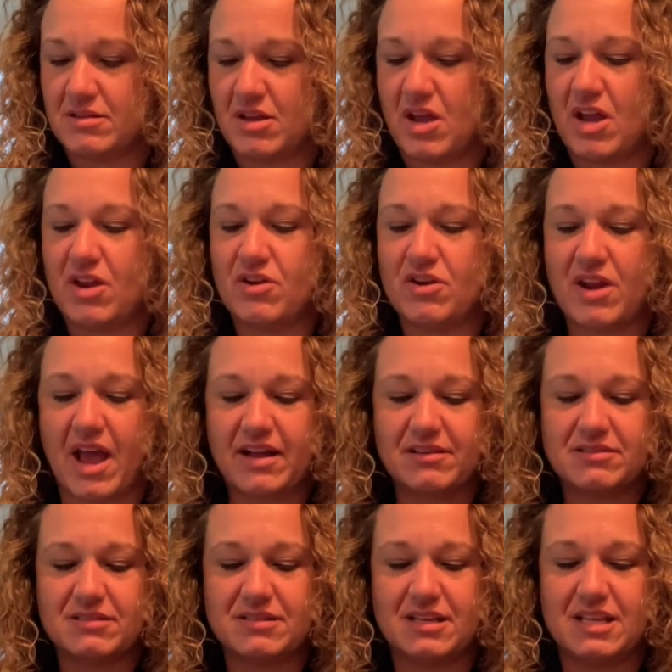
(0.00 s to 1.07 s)
And
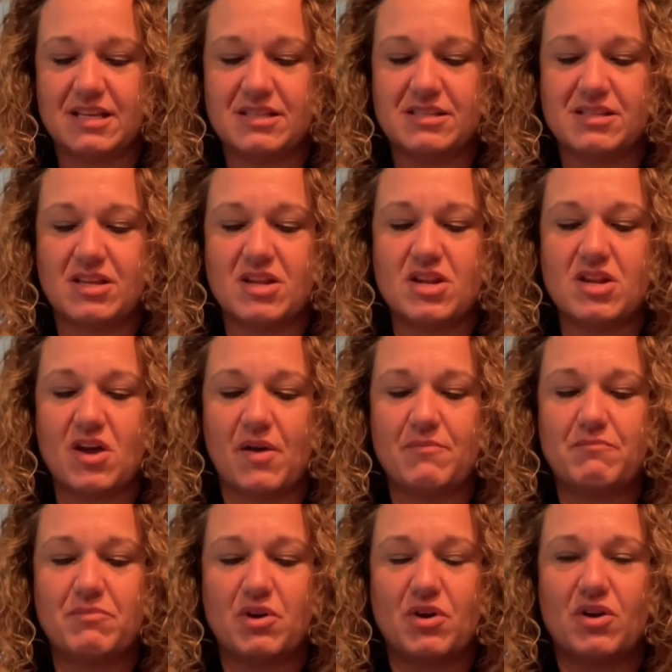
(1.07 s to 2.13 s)
next is the
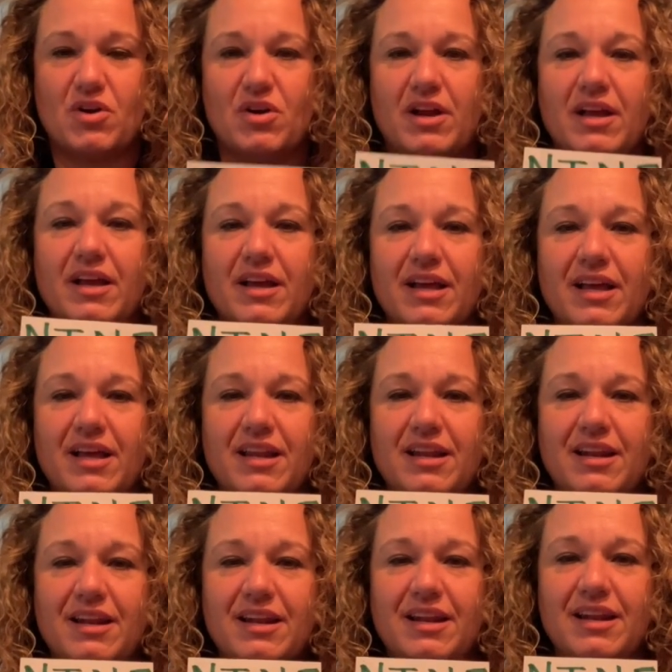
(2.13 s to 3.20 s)
number
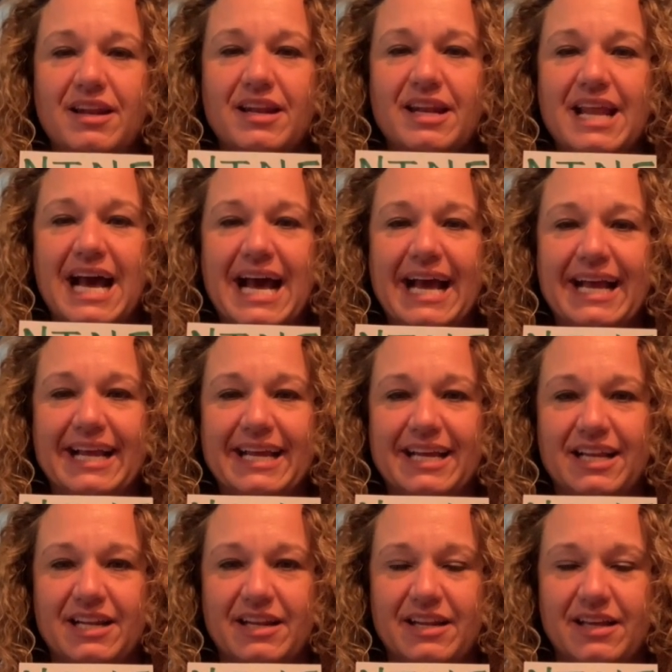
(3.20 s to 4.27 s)

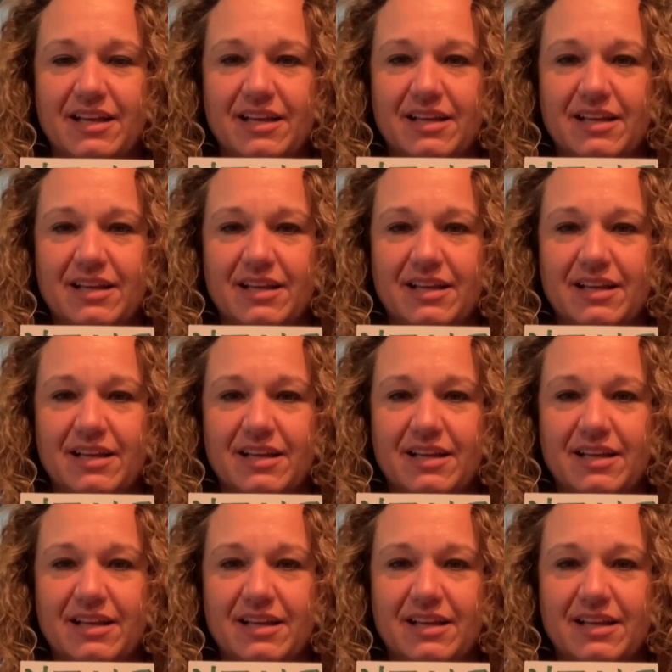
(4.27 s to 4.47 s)
9.